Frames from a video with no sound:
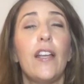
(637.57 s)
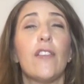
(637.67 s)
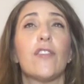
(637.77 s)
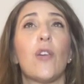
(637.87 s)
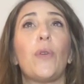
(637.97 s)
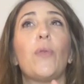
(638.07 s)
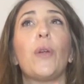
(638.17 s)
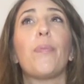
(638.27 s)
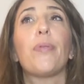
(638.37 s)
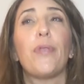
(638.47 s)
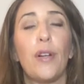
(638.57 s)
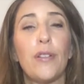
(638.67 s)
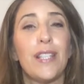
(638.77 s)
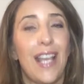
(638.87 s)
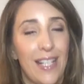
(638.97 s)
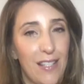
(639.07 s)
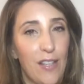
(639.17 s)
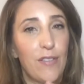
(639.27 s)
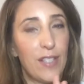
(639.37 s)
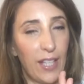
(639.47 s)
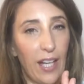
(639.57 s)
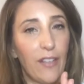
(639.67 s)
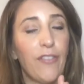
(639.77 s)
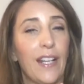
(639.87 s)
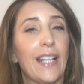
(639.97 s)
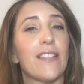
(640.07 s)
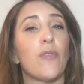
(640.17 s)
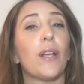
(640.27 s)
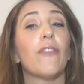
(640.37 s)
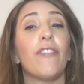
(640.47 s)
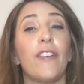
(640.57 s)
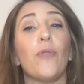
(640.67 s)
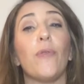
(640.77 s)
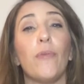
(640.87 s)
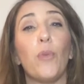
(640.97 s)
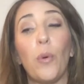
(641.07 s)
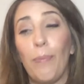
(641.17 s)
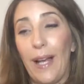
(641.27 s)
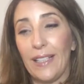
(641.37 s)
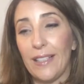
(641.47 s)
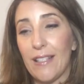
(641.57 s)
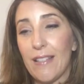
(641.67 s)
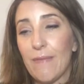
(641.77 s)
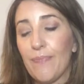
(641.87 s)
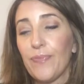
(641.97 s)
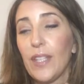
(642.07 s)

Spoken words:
So we want to process those scared feelings so we can feel more balance.